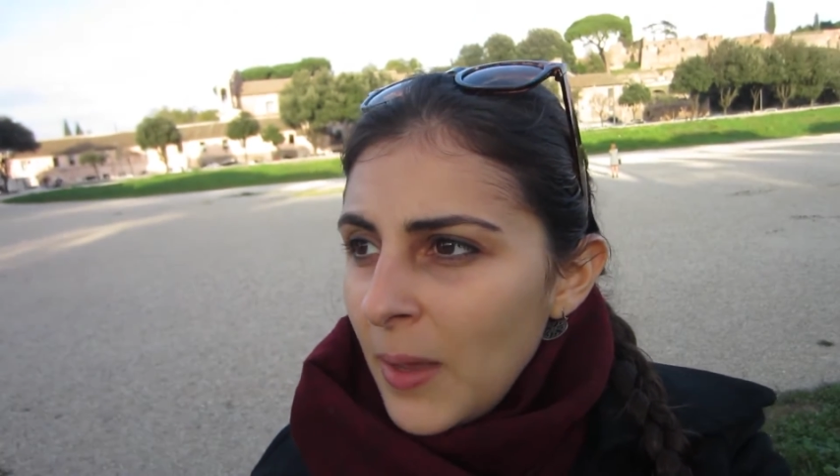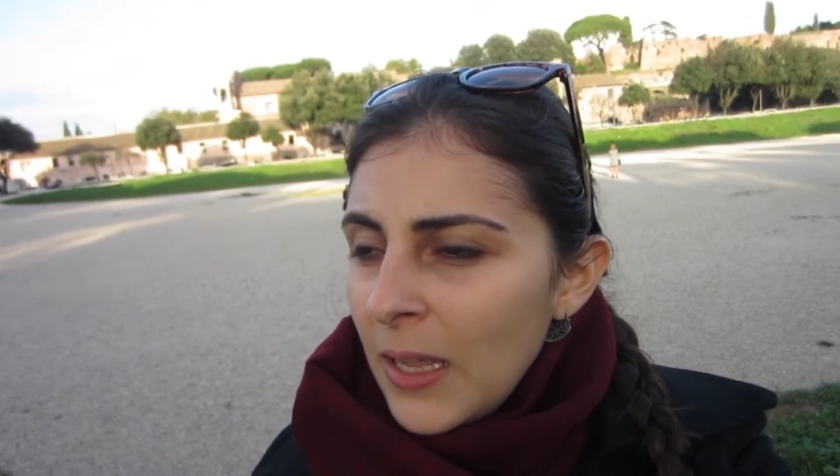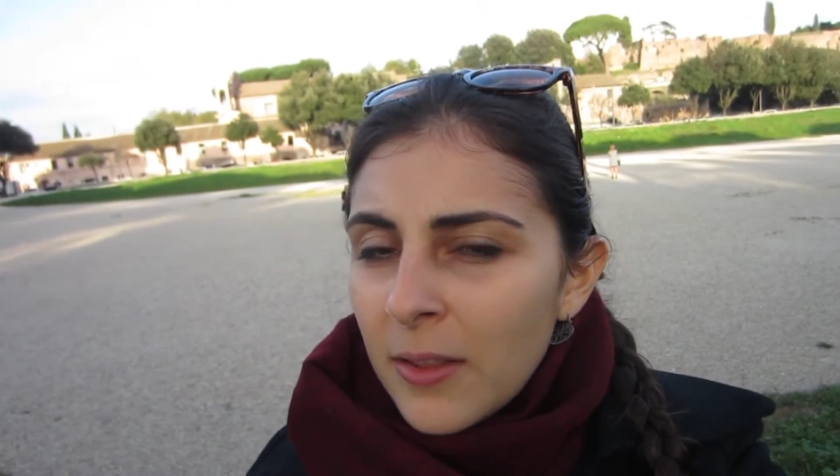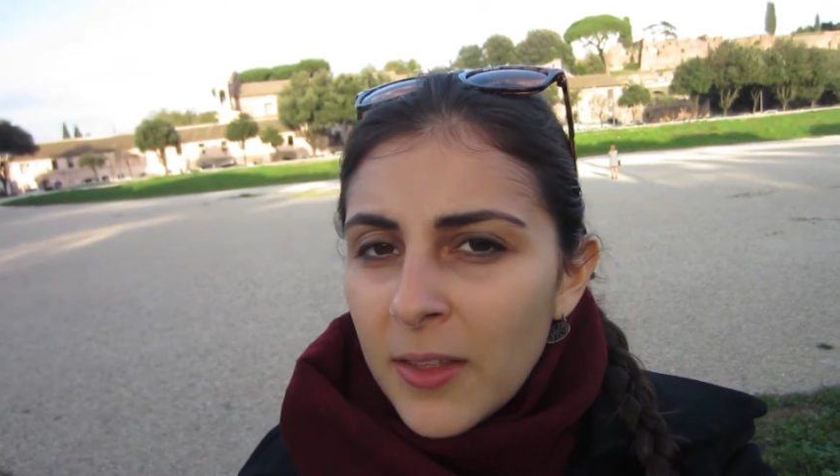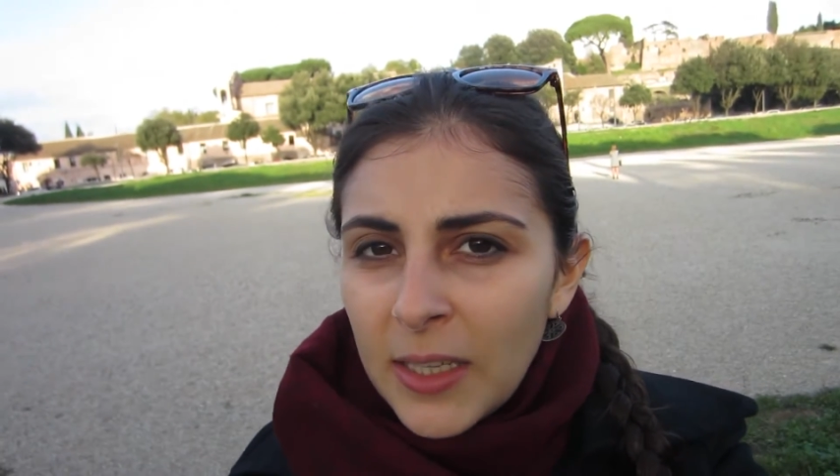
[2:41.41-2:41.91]

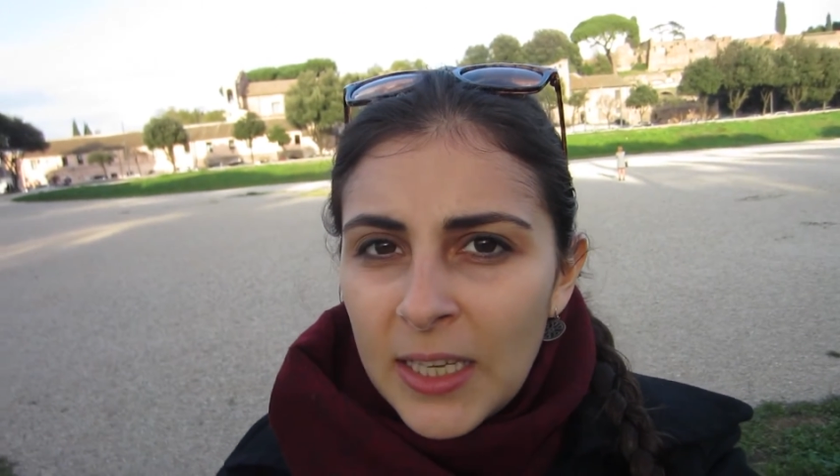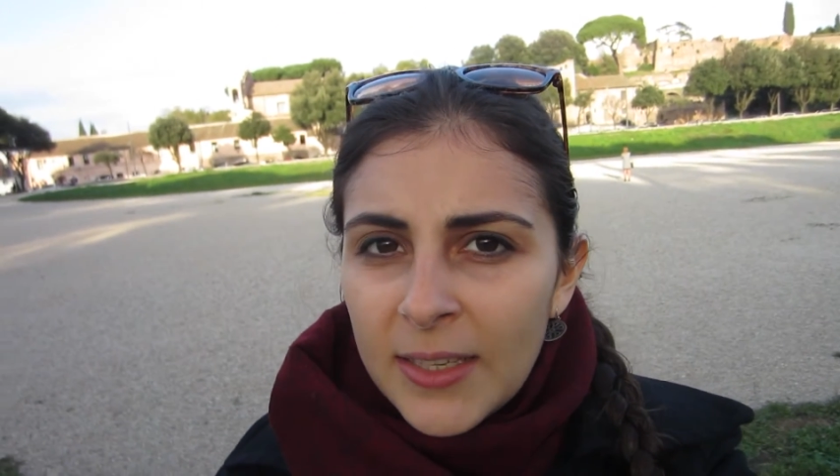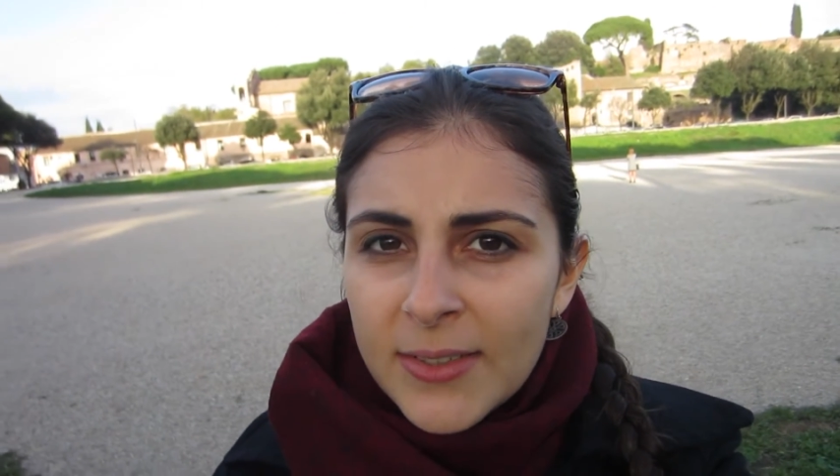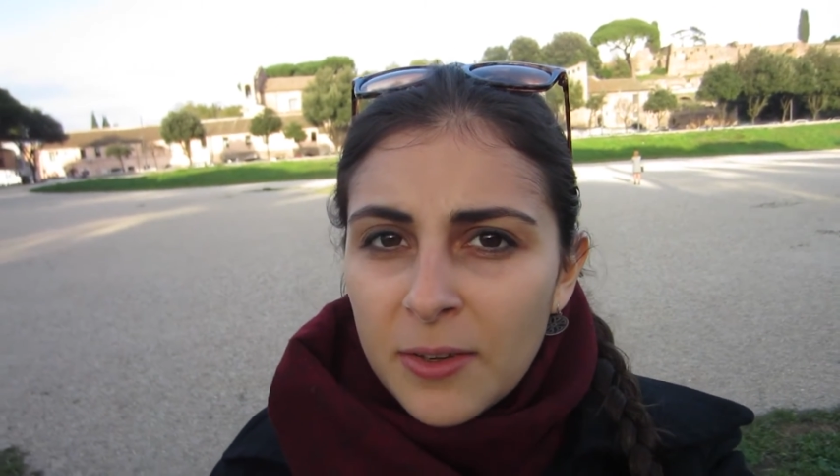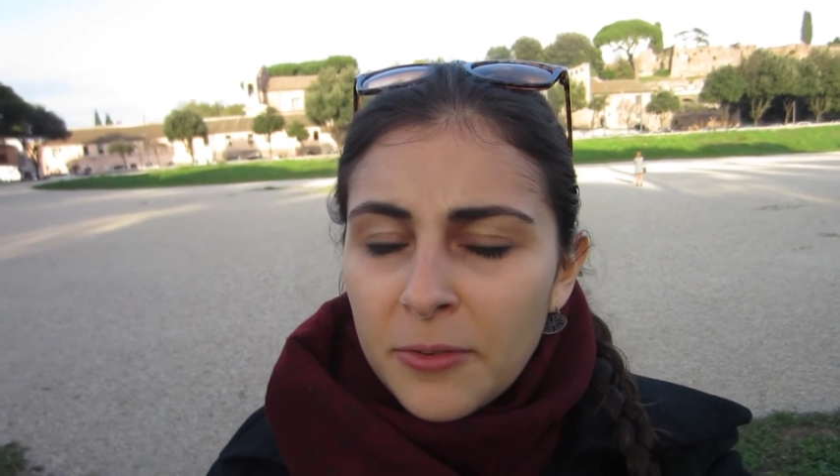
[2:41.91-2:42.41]
Anything
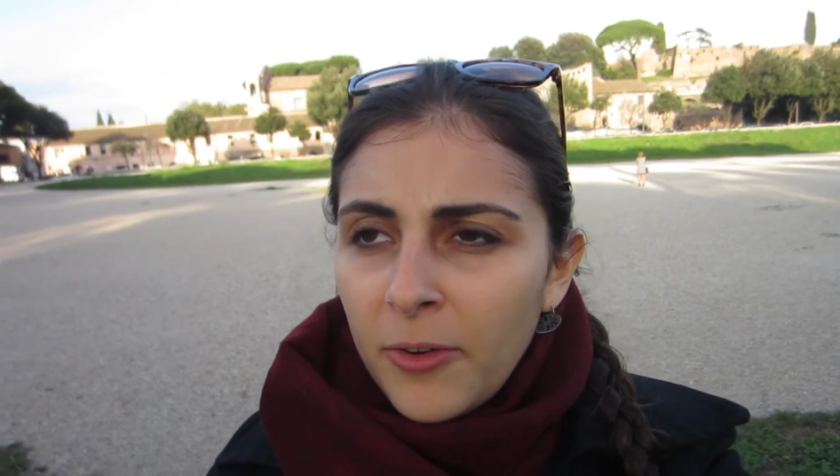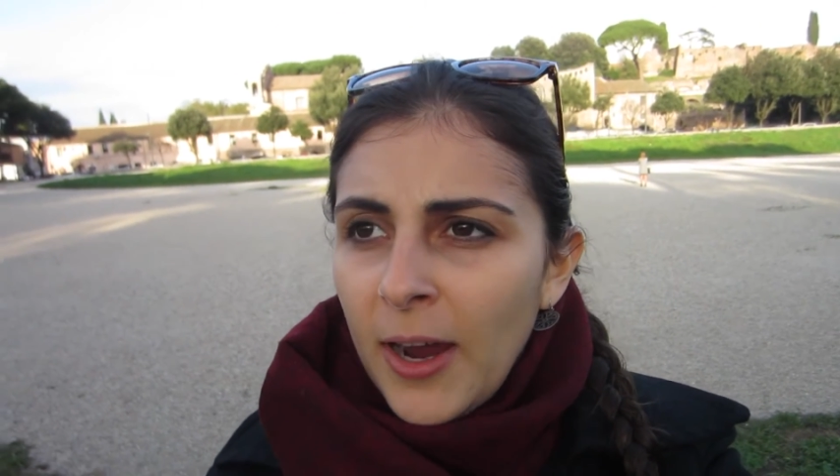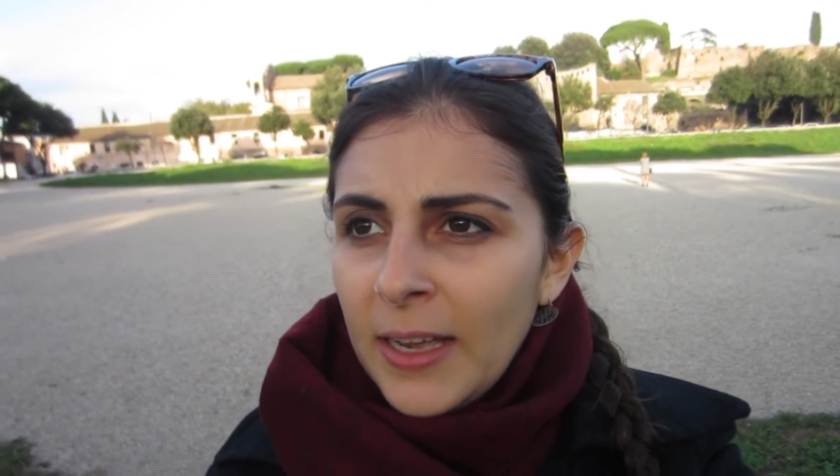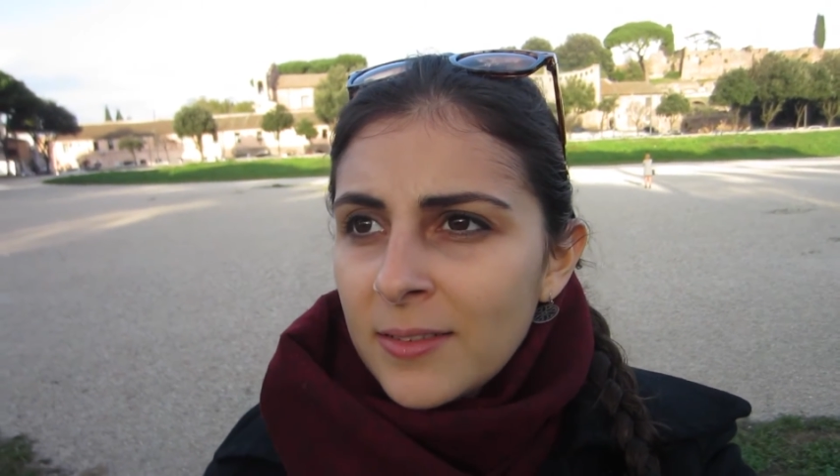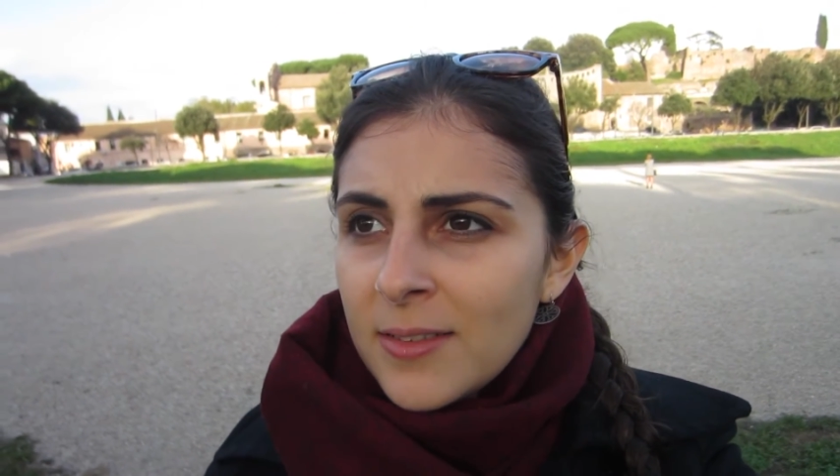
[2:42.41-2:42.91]
east of
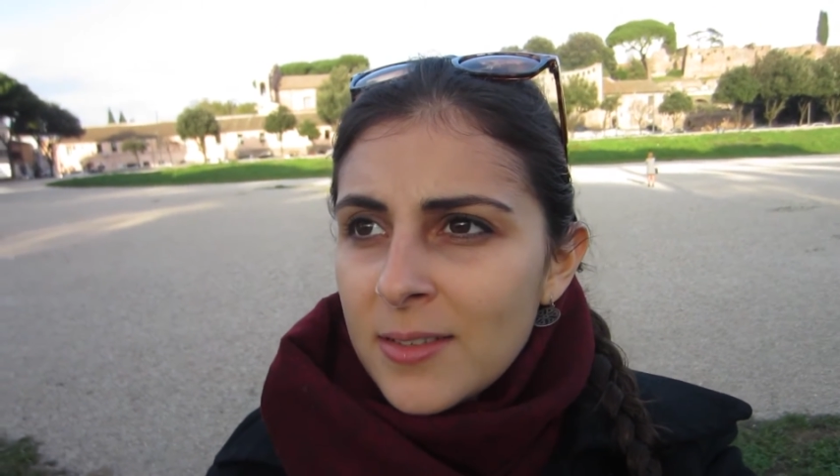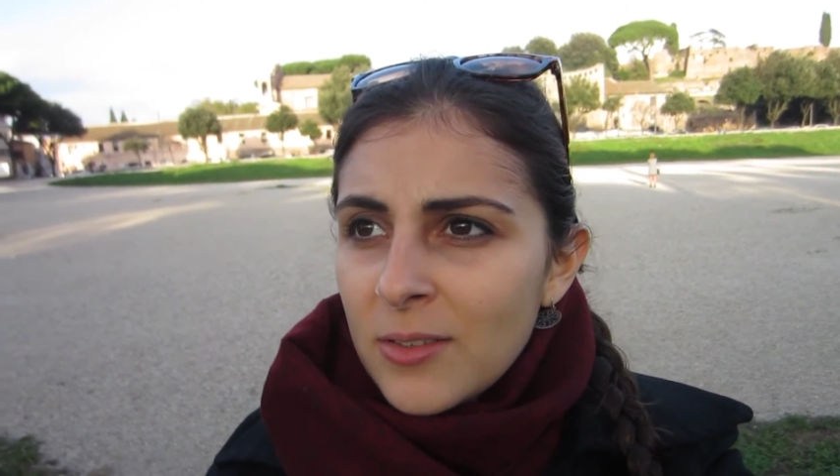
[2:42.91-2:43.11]
France,